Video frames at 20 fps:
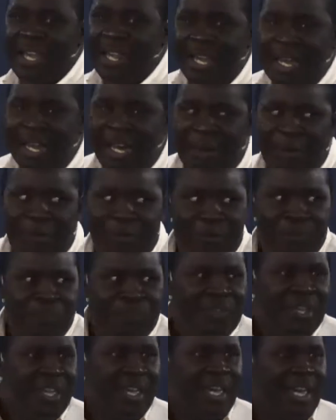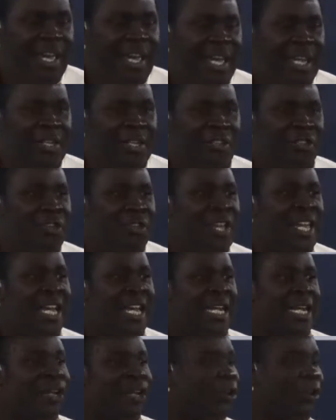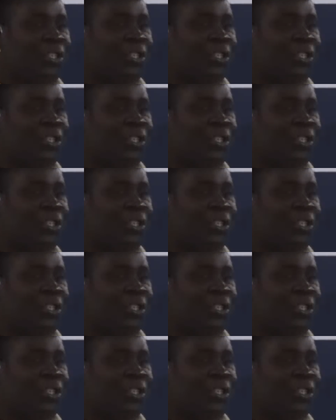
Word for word: anyhow. And so he had